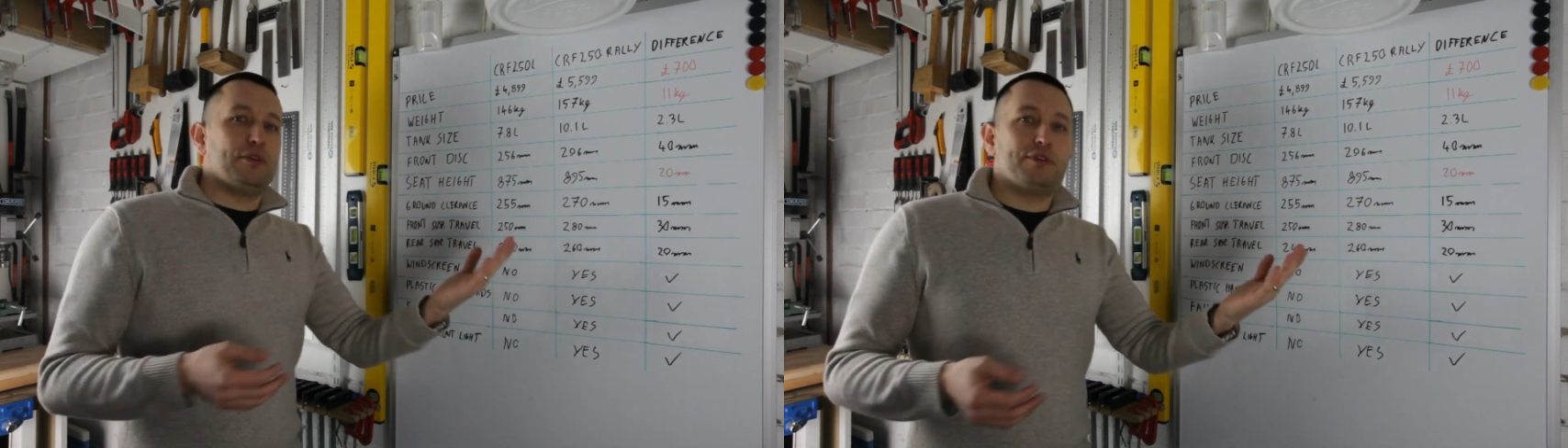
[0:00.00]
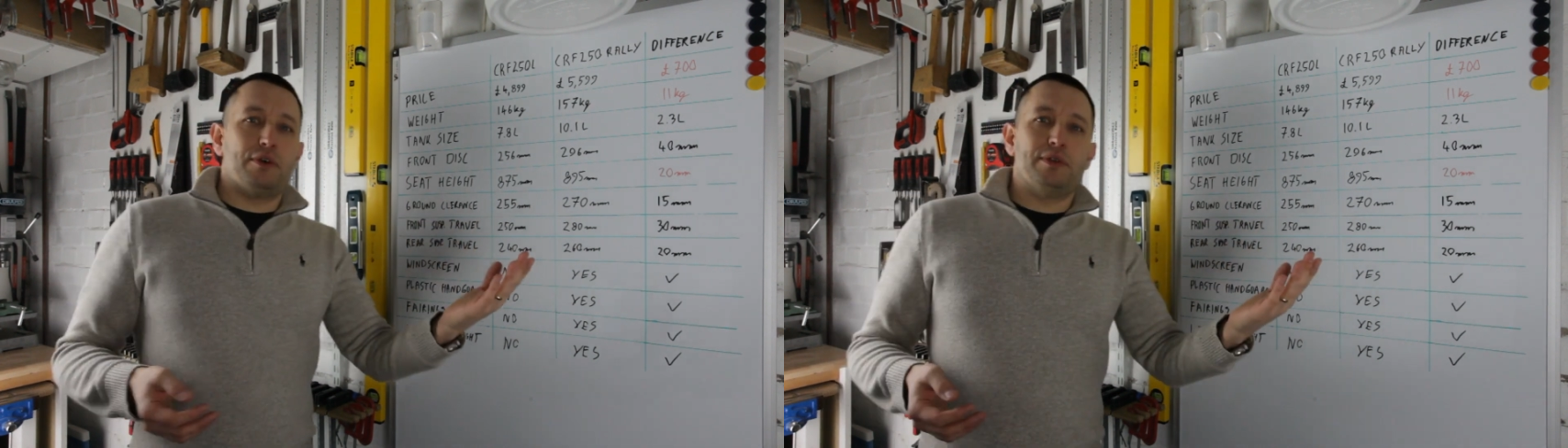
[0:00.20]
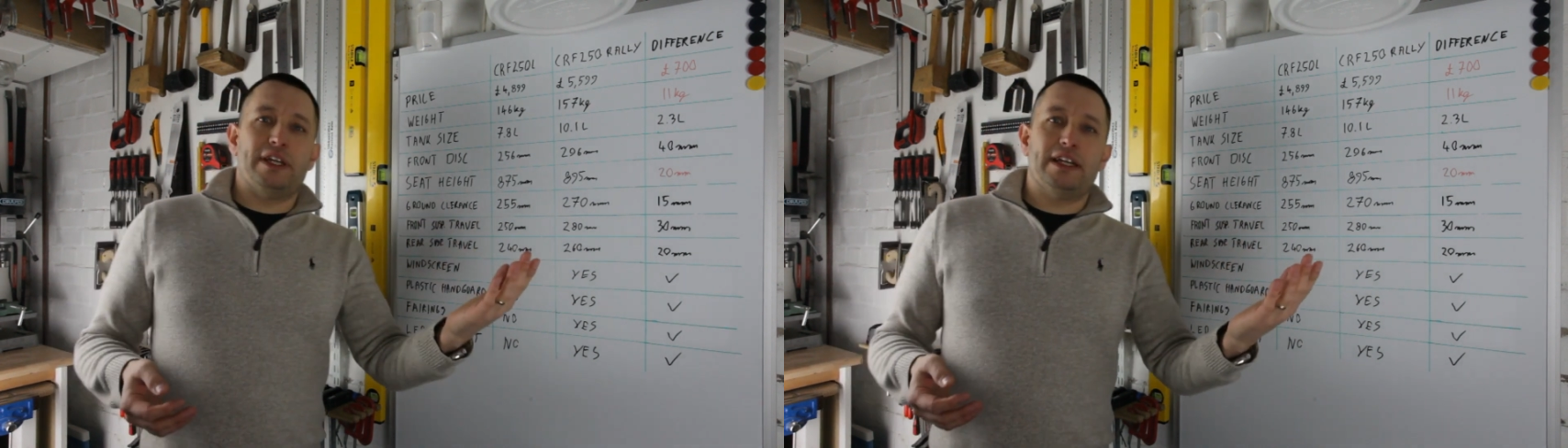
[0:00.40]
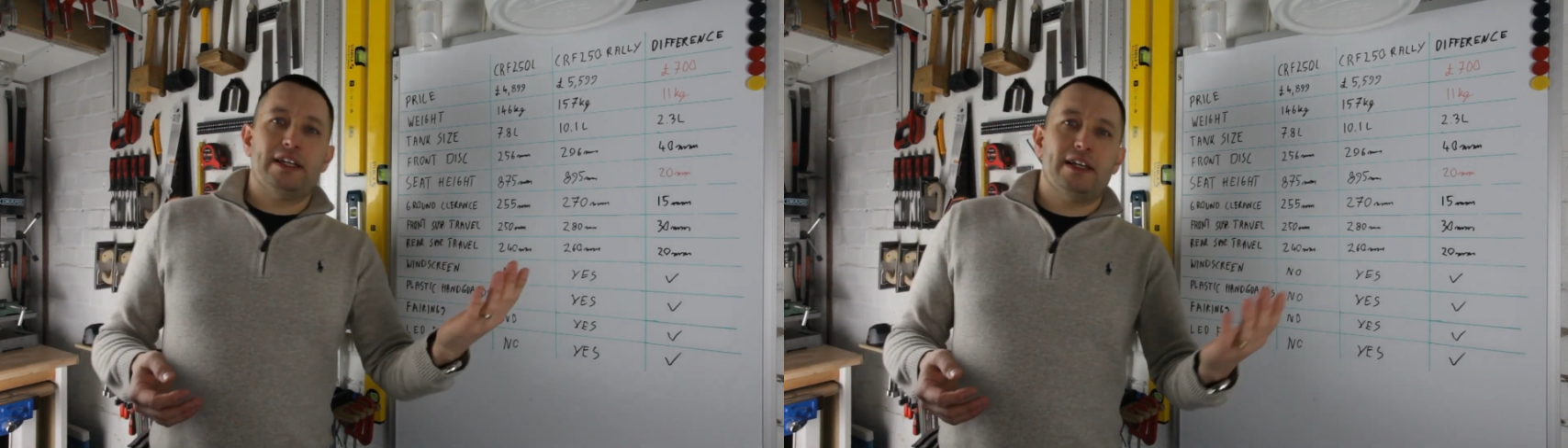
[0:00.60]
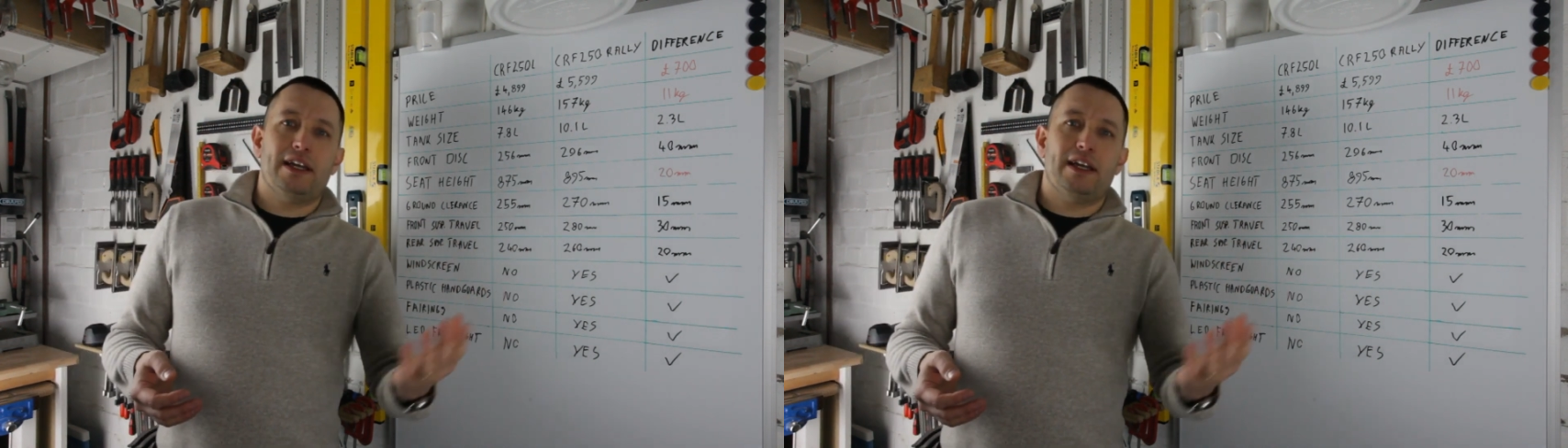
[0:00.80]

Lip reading: off-roading,